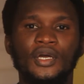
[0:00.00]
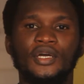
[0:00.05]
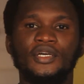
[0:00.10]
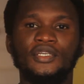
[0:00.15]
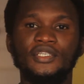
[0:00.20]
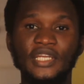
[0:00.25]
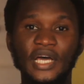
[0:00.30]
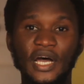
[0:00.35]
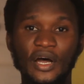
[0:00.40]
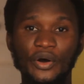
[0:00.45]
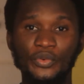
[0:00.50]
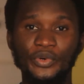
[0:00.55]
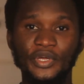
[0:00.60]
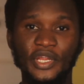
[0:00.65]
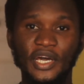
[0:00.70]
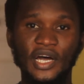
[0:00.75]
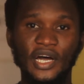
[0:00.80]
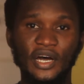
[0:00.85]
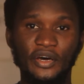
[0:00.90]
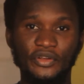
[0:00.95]
Now, with
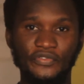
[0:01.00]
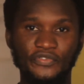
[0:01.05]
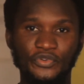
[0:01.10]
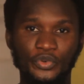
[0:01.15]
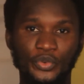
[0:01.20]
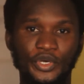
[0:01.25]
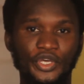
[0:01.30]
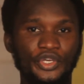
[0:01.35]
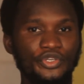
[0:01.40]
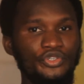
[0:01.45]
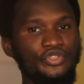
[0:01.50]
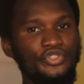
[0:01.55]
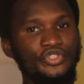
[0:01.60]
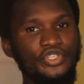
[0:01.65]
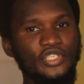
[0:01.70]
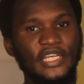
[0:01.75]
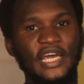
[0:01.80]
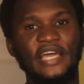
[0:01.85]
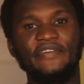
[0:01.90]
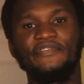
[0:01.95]
that out of the way, you
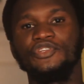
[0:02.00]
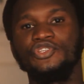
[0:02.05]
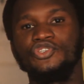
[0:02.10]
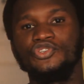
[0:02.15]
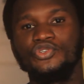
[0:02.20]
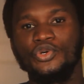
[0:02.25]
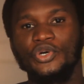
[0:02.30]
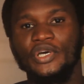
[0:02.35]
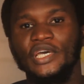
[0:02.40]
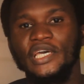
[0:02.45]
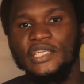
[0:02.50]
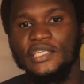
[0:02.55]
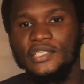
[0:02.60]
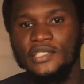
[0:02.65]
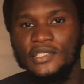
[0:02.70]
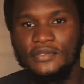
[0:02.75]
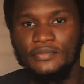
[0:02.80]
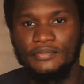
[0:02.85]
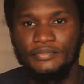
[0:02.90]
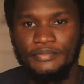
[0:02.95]
dive into your
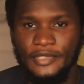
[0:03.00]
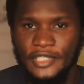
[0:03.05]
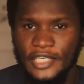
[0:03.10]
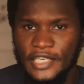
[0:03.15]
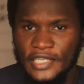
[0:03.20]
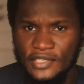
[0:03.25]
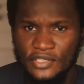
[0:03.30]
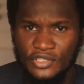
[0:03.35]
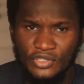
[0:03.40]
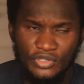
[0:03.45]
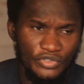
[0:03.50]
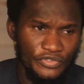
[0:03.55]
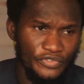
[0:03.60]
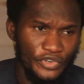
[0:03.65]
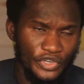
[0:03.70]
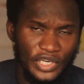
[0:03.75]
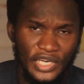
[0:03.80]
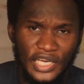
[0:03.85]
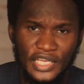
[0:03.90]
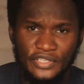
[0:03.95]
editing. Yes, you've
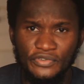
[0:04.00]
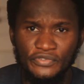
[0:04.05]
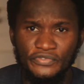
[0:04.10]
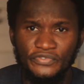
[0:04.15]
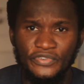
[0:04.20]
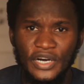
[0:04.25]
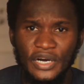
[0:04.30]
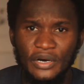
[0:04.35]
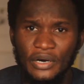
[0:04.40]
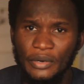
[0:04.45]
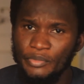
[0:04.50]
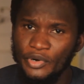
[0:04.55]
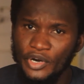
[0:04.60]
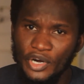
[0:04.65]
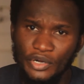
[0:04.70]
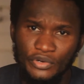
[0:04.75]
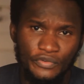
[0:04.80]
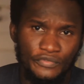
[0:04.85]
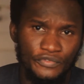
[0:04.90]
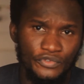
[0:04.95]
organized your file. I'm
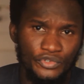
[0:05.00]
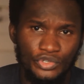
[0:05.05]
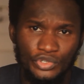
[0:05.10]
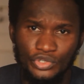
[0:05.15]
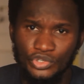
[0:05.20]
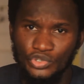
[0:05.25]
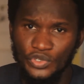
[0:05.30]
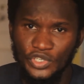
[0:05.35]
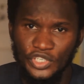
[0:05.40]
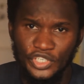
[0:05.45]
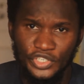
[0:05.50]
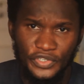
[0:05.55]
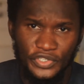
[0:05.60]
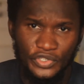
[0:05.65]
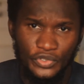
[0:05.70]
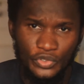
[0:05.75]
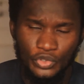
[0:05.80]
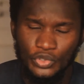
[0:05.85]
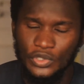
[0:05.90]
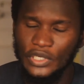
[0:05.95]
proud of you. You're doing
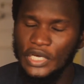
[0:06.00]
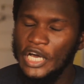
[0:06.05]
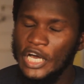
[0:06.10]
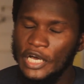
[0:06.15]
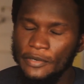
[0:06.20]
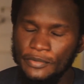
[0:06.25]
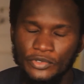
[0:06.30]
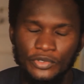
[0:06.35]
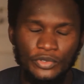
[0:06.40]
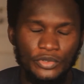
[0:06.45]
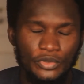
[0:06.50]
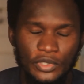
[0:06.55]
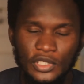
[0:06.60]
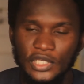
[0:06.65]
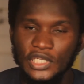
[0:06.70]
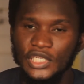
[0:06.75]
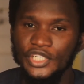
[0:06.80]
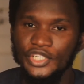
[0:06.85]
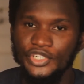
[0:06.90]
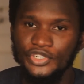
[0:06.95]
great. You're doing
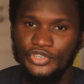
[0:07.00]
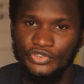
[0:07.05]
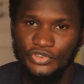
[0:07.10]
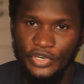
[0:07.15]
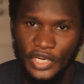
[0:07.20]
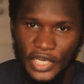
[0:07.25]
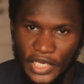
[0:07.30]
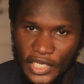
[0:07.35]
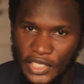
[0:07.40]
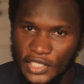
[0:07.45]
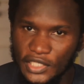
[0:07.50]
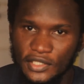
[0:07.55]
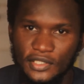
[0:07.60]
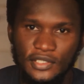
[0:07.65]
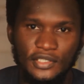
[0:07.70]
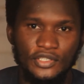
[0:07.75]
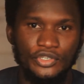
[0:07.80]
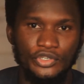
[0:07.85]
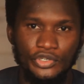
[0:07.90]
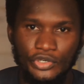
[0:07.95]
absolutely
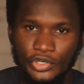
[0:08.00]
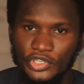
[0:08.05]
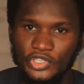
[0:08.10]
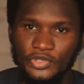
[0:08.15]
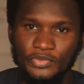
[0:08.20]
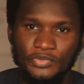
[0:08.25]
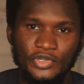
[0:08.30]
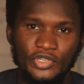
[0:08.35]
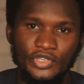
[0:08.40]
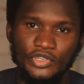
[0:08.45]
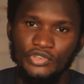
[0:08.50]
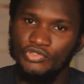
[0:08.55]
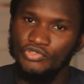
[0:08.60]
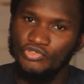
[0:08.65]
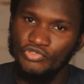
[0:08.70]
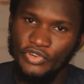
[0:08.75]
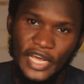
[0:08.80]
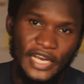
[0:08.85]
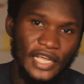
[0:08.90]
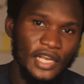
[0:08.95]
great. Trust me,
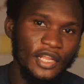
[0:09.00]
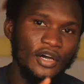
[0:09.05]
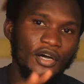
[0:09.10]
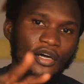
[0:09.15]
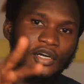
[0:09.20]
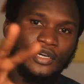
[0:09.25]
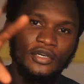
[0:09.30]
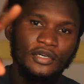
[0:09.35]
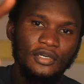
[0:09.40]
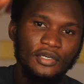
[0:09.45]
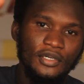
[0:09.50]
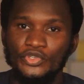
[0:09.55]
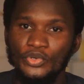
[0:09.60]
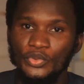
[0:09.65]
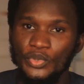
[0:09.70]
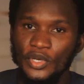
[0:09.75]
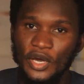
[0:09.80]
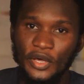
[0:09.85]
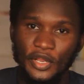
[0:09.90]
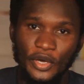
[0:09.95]
right along. So
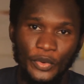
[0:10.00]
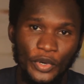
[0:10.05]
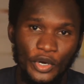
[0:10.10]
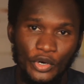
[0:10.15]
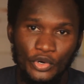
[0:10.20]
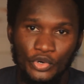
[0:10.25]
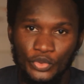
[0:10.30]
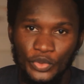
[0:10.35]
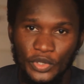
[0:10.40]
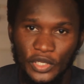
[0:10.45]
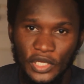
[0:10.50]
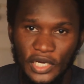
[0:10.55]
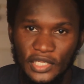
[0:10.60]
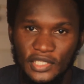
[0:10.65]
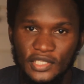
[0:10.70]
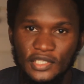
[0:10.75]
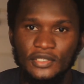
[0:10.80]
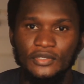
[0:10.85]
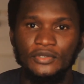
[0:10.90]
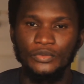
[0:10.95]
now that we are cool with
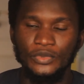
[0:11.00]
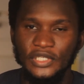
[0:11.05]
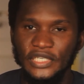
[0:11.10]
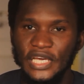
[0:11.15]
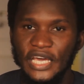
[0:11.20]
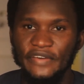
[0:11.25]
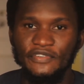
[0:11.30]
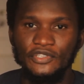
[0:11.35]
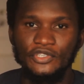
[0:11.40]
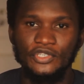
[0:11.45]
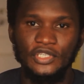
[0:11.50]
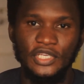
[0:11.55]
that, we dive into